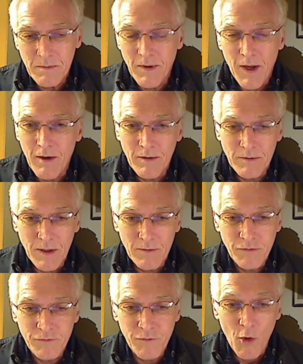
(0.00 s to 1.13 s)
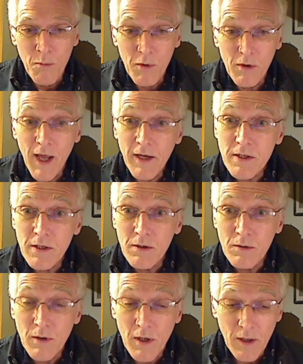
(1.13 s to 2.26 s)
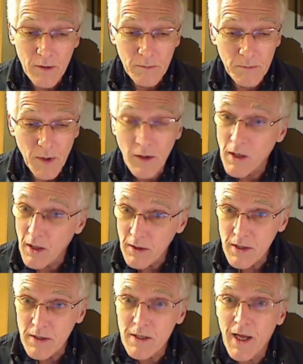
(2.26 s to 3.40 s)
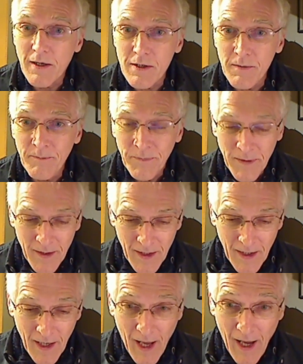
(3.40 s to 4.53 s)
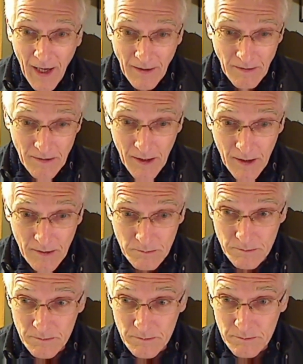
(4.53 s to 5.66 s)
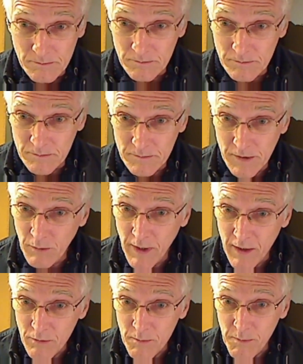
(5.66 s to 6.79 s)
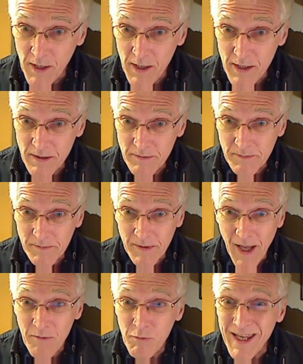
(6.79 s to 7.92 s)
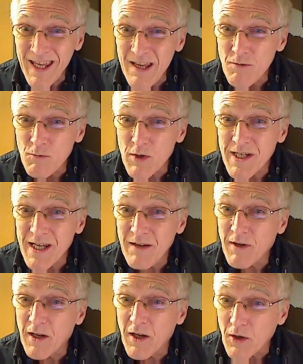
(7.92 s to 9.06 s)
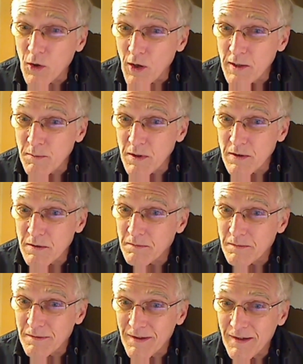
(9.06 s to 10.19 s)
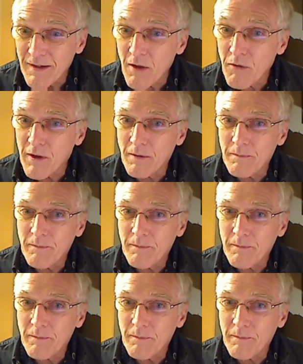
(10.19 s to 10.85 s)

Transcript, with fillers: a, a, formal letter, um, a courteous letter, and um, did we get a reply? Have we even received an acknowledgement? Nothing.